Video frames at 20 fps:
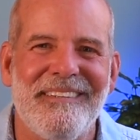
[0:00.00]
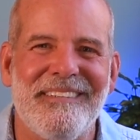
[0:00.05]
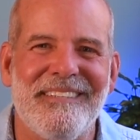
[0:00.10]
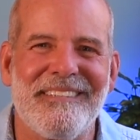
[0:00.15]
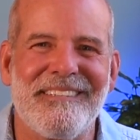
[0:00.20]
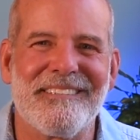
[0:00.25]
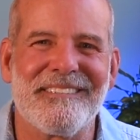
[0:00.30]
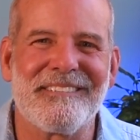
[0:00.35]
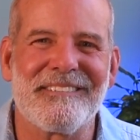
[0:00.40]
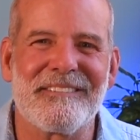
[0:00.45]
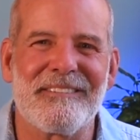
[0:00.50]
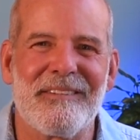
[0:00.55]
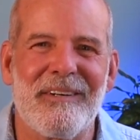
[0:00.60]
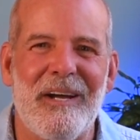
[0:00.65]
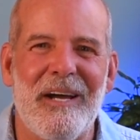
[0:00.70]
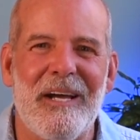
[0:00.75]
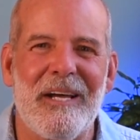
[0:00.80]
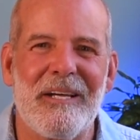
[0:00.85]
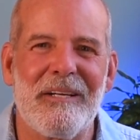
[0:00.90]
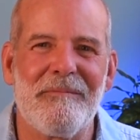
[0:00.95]
that
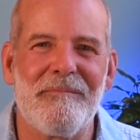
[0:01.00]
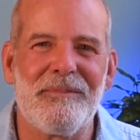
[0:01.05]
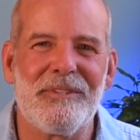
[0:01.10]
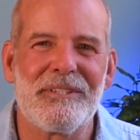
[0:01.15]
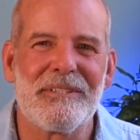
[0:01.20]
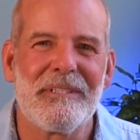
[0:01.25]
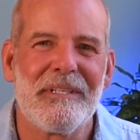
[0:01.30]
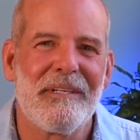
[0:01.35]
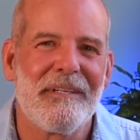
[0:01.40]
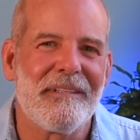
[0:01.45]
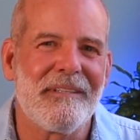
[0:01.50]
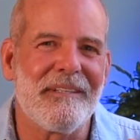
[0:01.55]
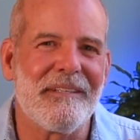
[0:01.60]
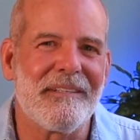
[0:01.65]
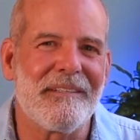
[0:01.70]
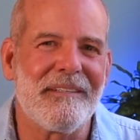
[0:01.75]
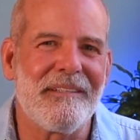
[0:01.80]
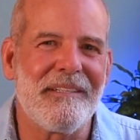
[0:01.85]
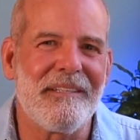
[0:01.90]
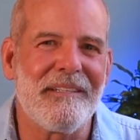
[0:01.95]
describes
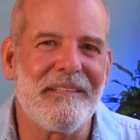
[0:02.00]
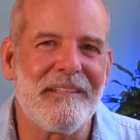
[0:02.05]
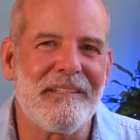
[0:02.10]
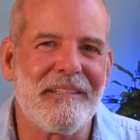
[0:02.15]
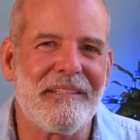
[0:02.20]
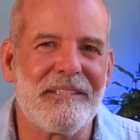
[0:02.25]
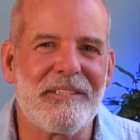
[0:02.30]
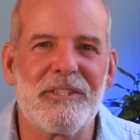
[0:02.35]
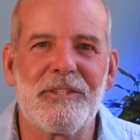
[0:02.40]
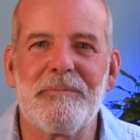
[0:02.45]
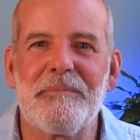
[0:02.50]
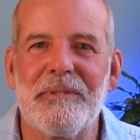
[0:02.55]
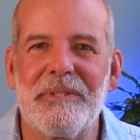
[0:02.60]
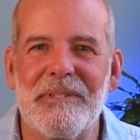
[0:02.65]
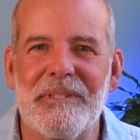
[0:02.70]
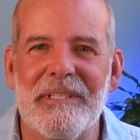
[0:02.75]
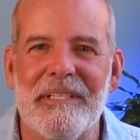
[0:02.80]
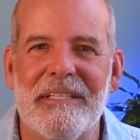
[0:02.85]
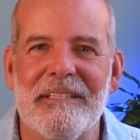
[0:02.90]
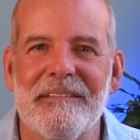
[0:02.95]
the
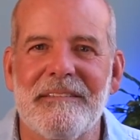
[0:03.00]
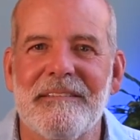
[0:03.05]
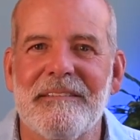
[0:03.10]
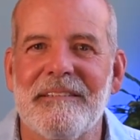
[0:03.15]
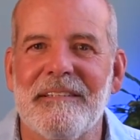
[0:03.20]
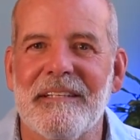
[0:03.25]
experience,